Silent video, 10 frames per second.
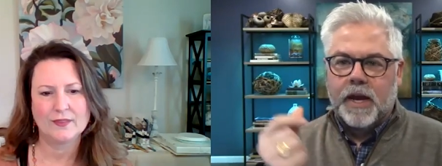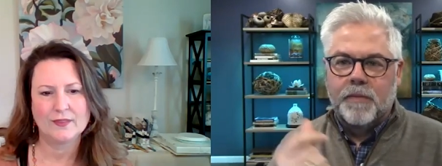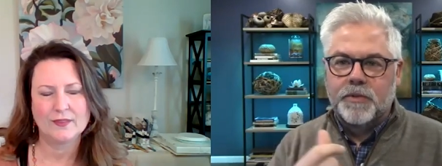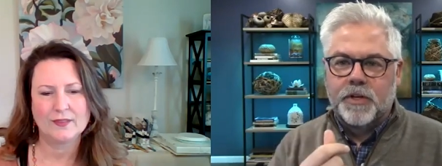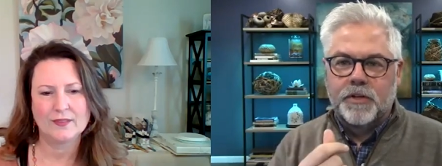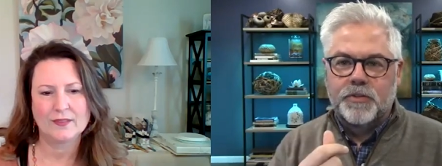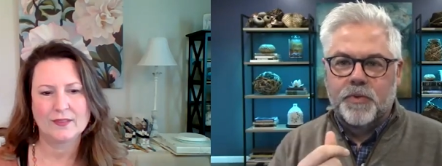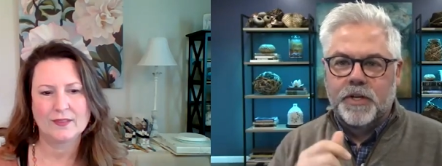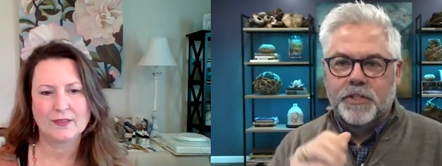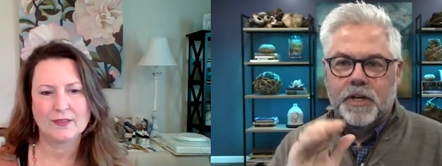Speaker 1: I'm just going to
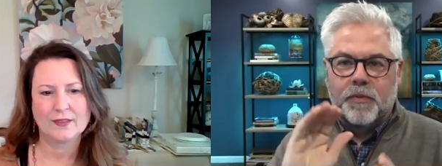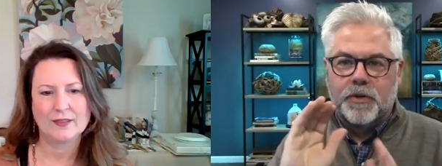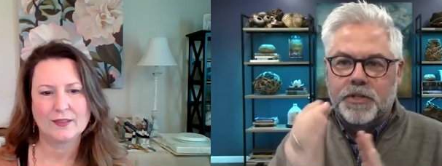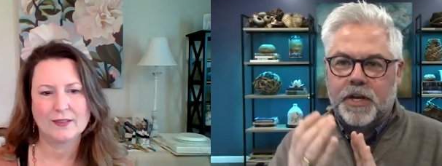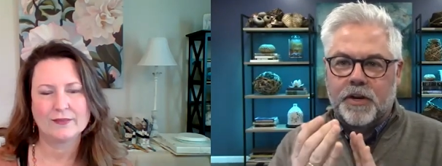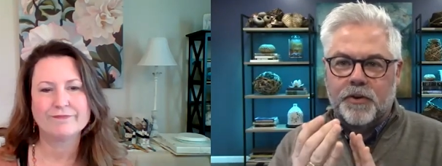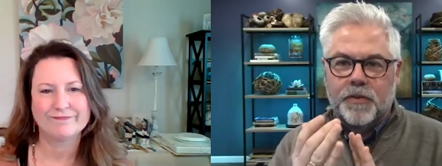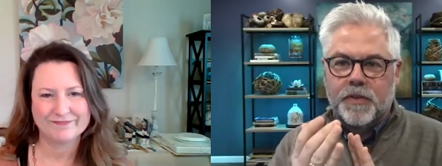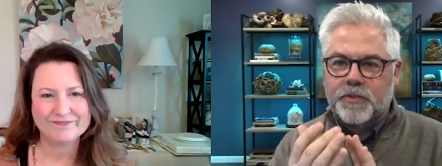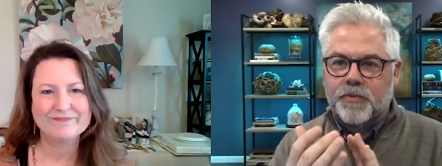switch and we're just going to do
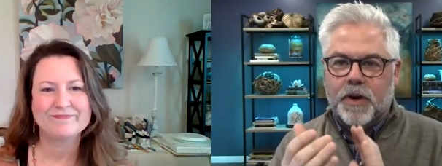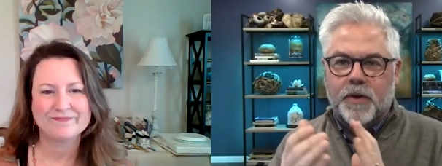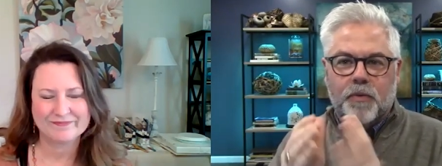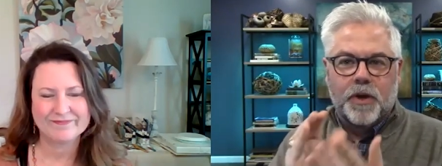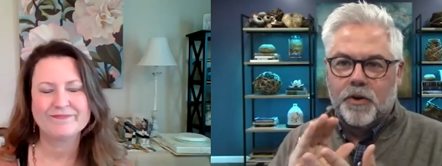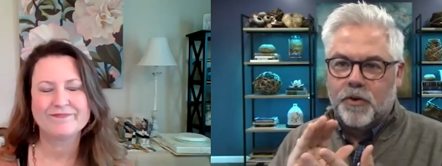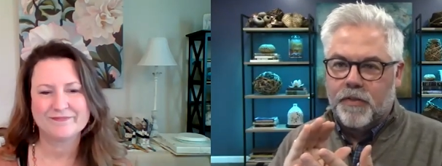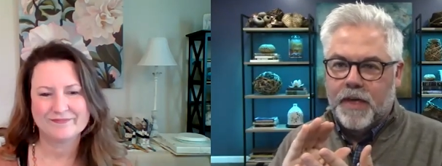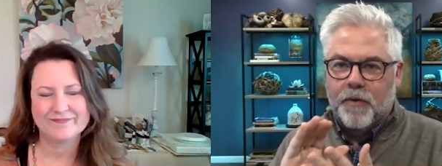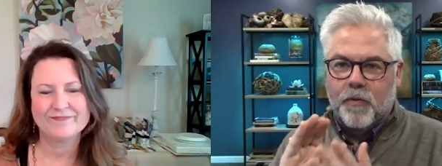it this way. We're going to do it
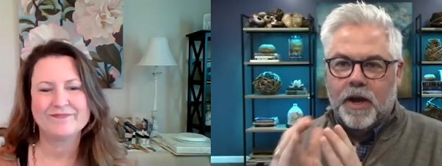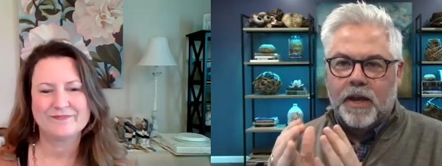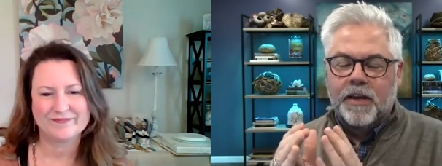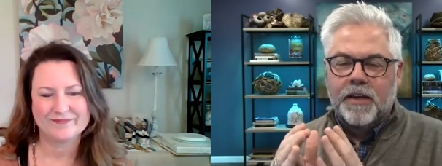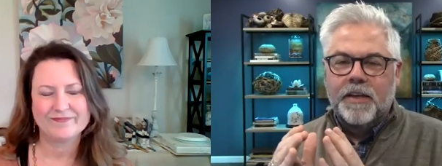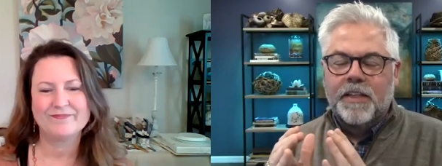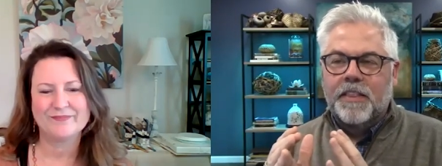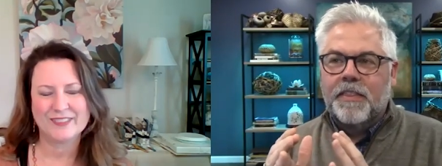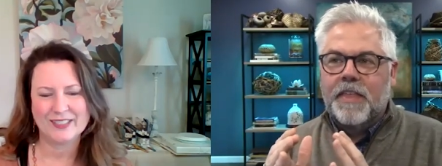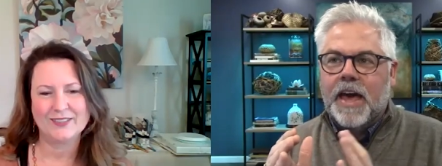that way.
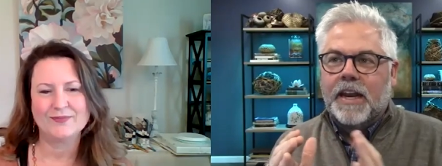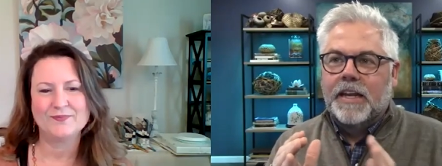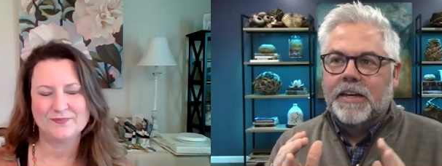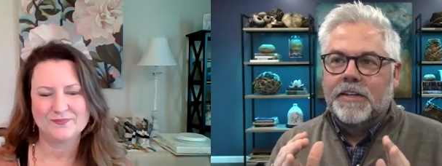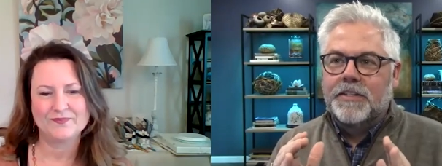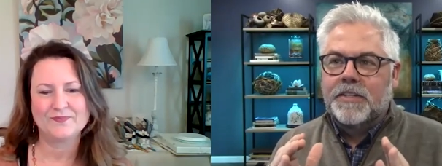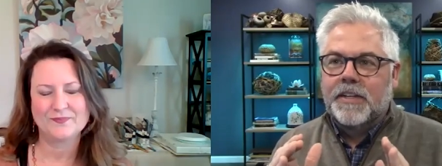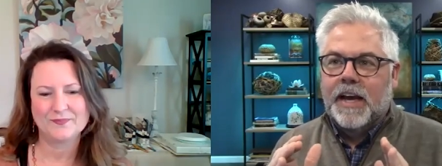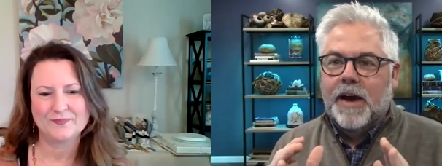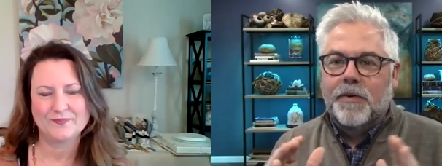That is,
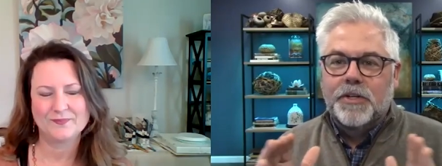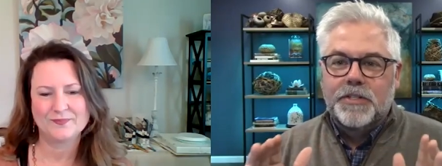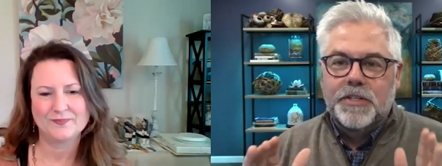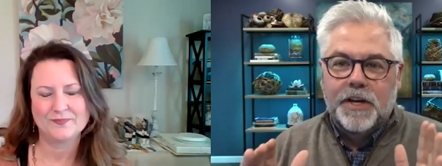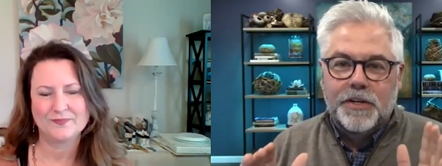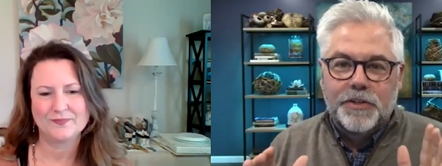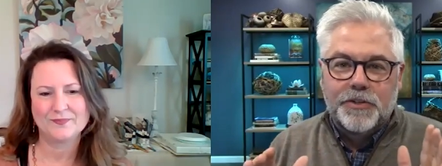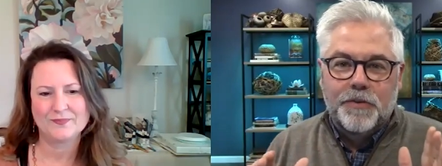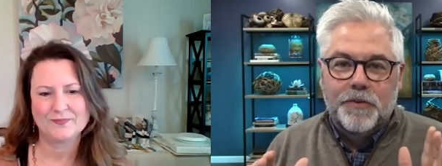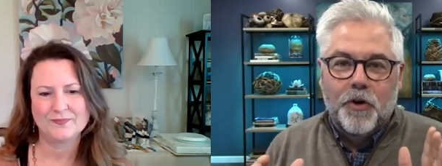I would just uh,
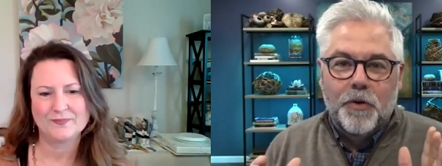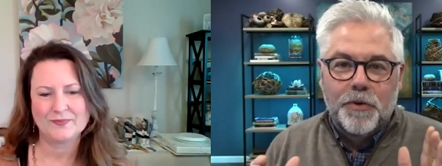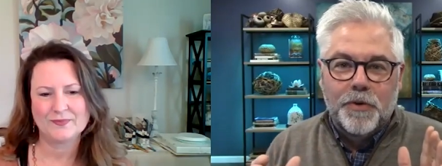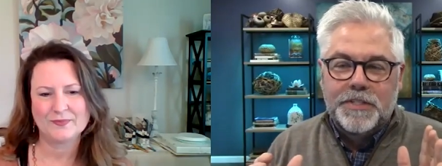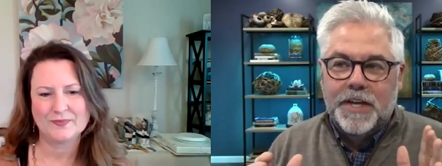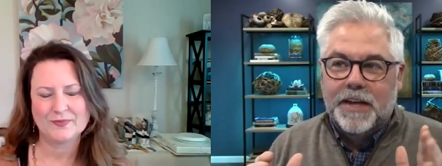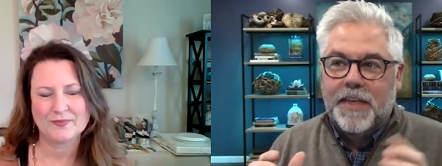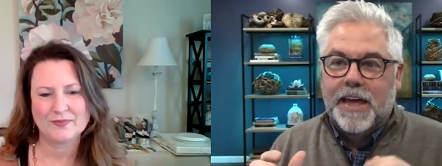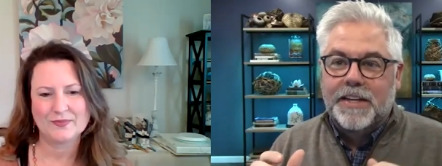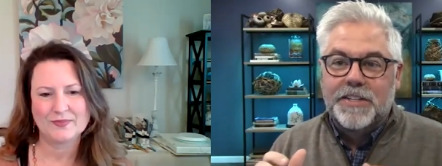to affirm you and say
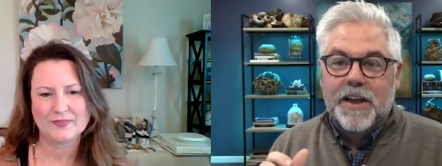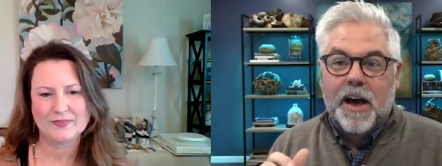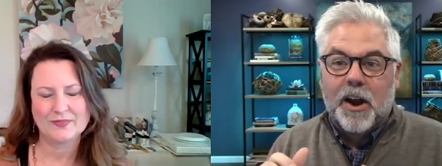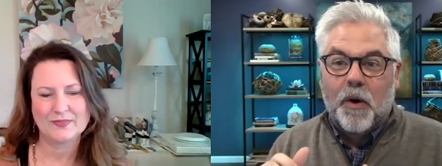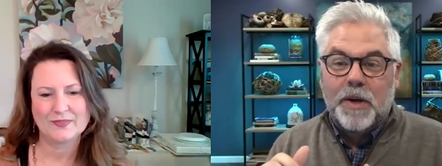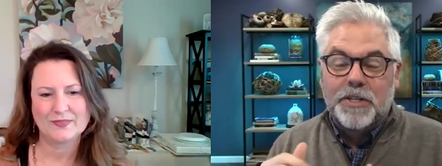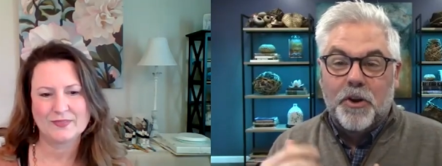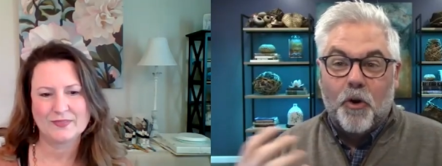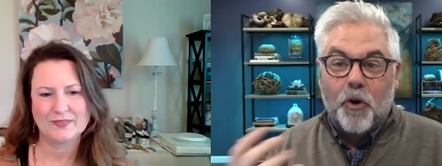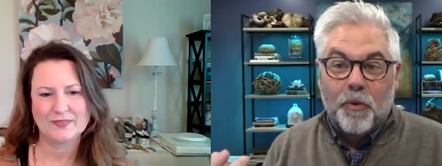that is not always a
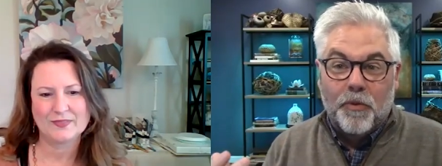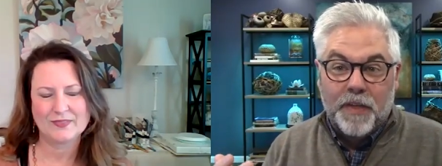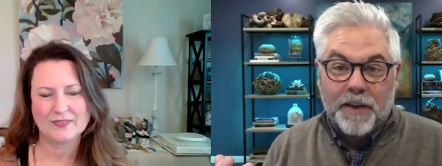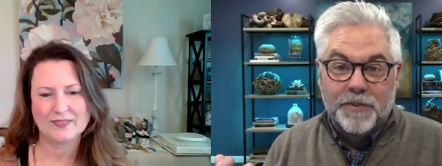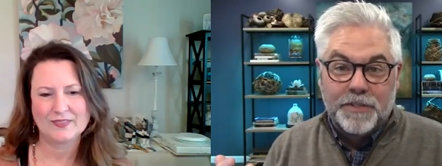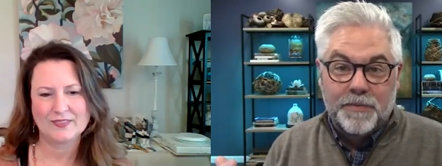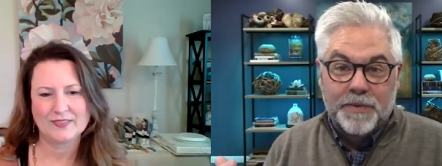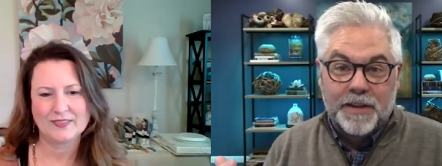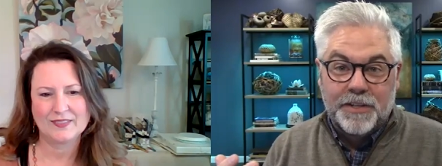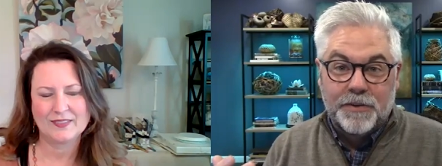normal thing for
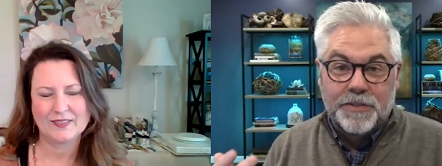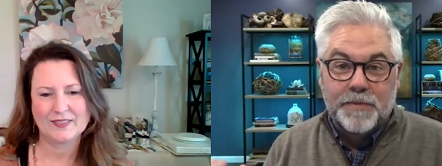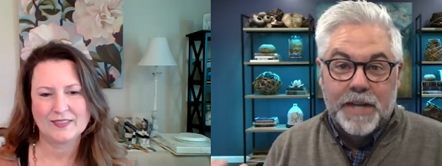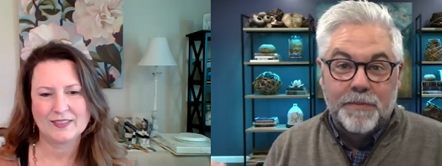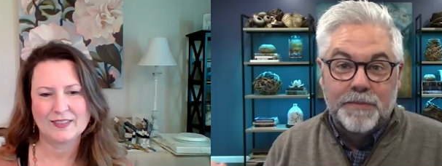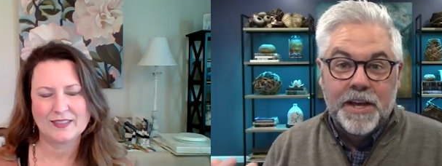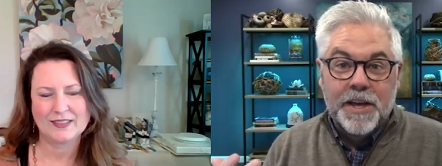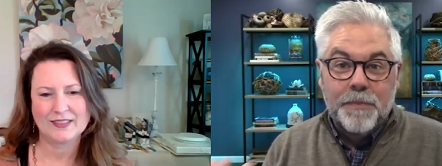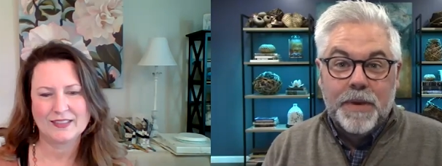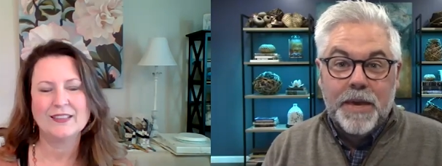sometimes. You know, sometimes
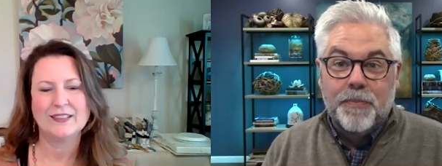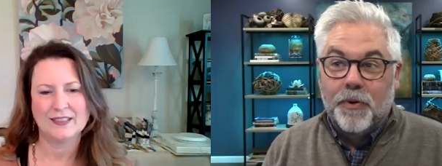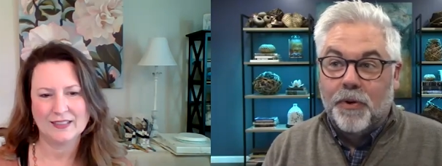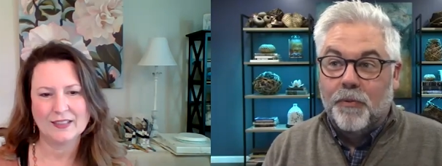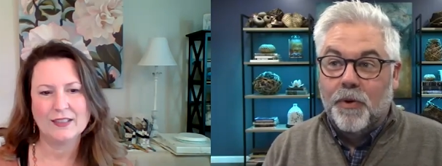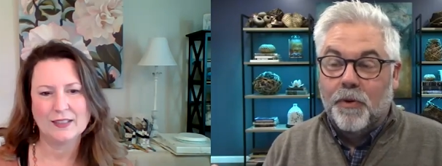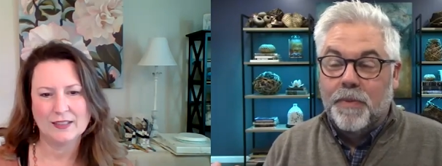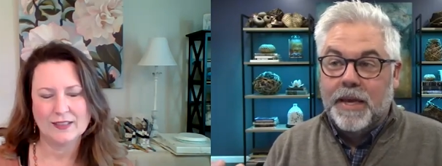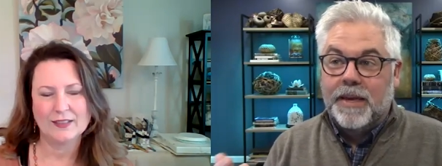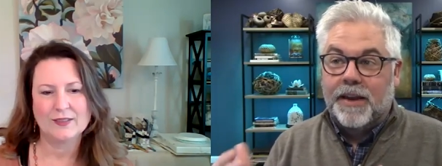people will
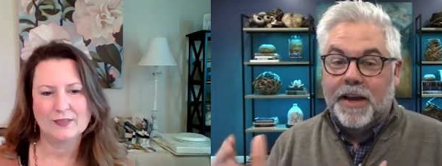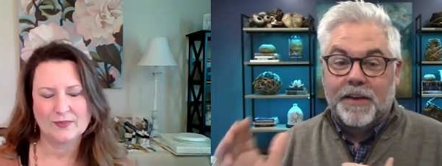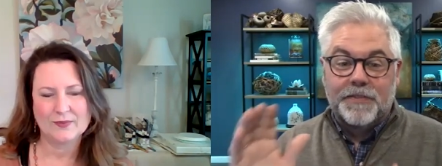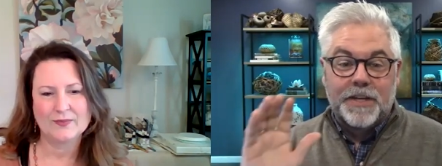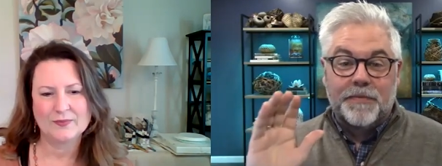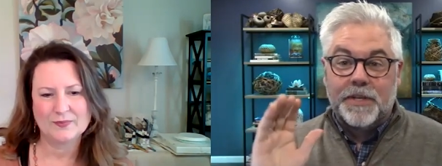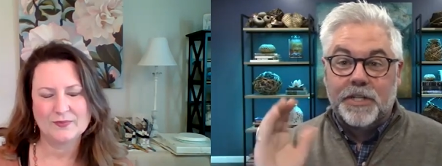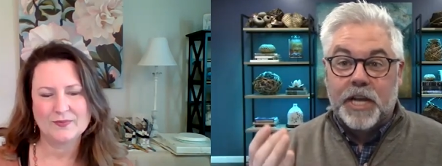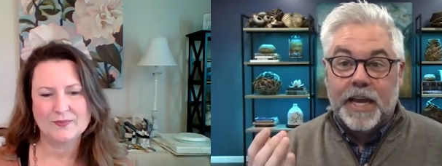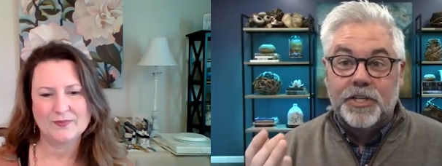be like, if something
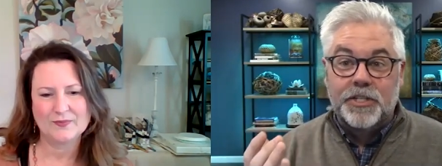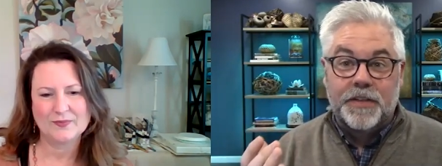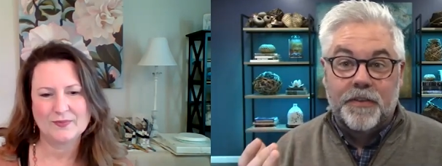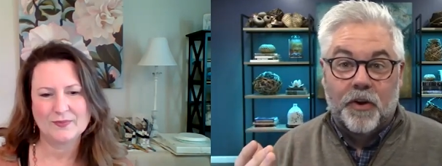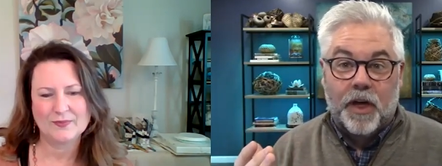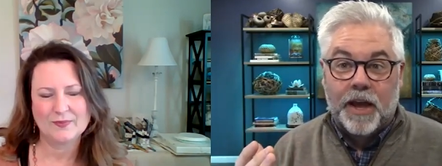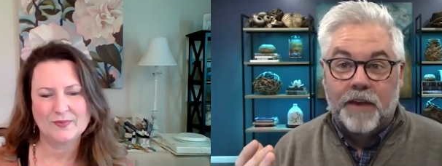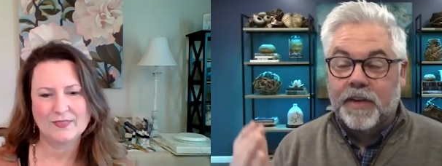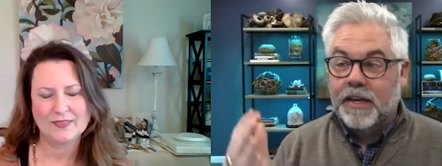changes in their life,